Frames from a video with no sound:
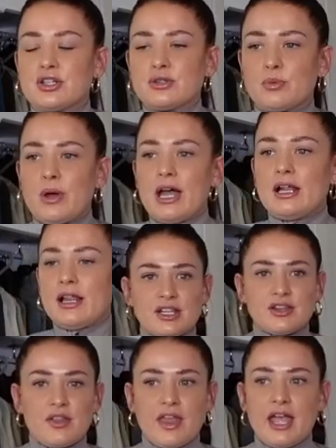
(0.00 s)
as well. I
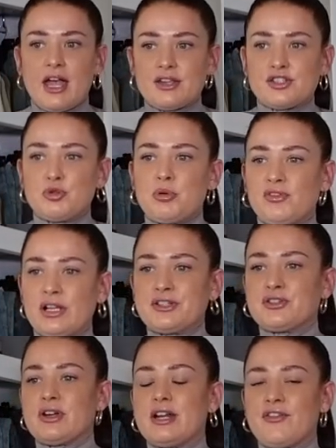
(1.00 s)
think that they are super
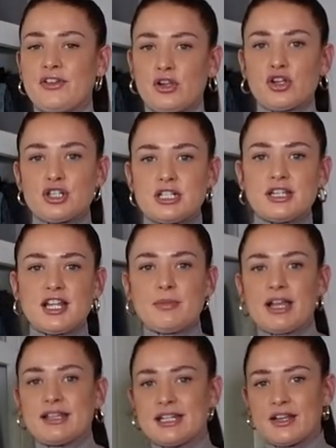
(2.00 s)
flattering. I feel good in them.
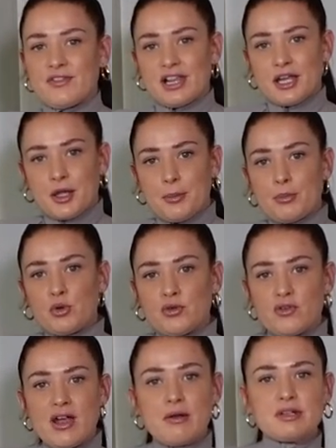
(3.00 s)
Like I said, I feel like I can move
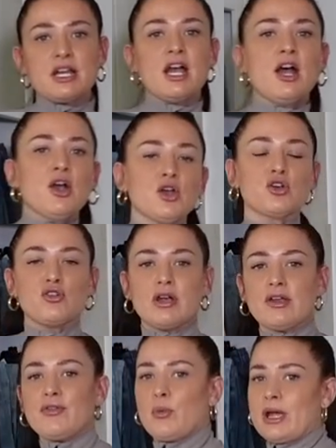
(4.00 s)
around.
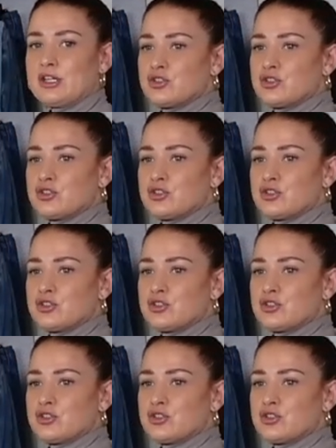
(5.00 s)
Great for weight